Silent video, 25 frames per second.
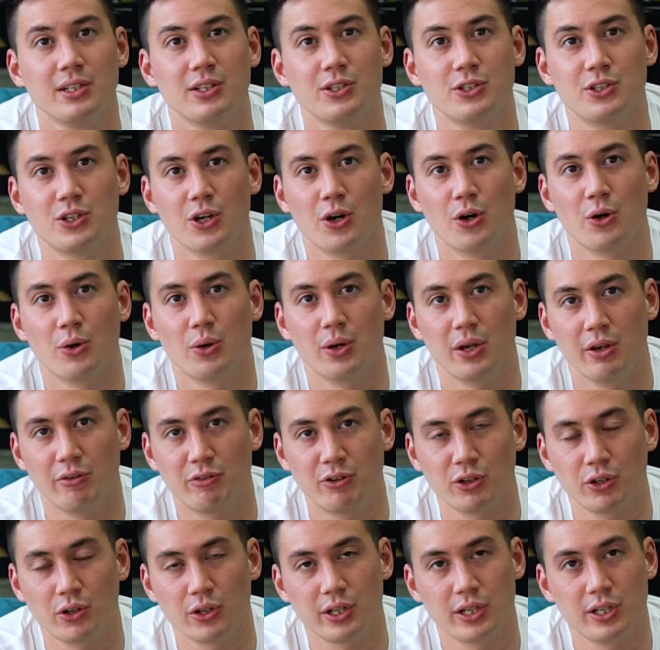So if
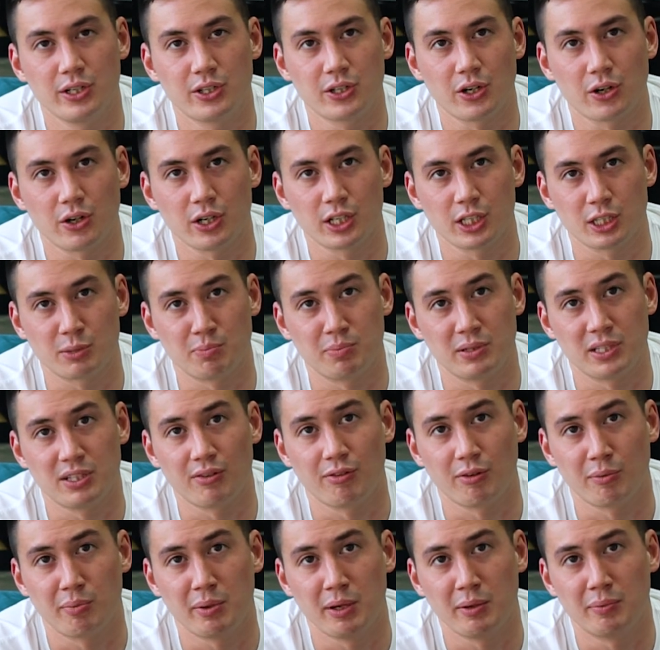you're looking to target
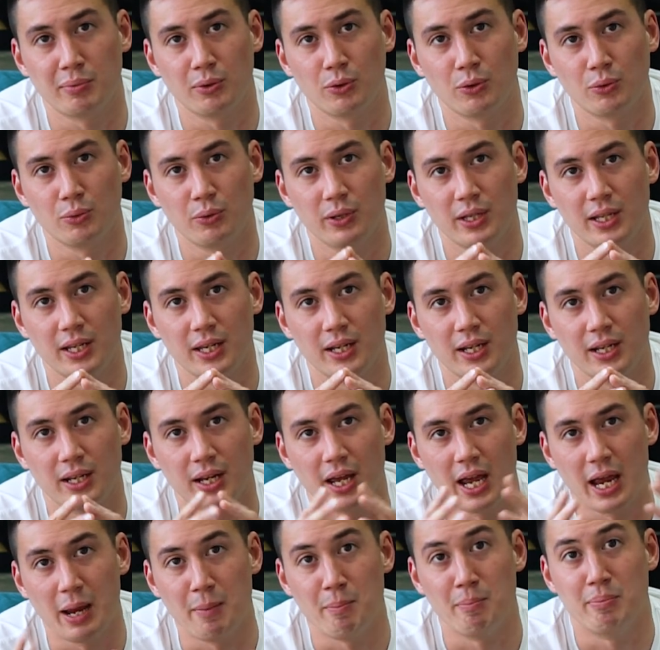specific people within
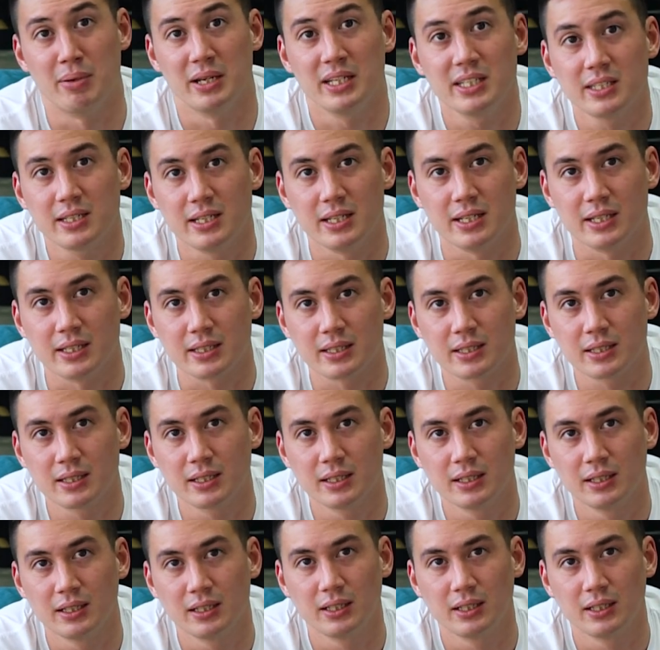a business,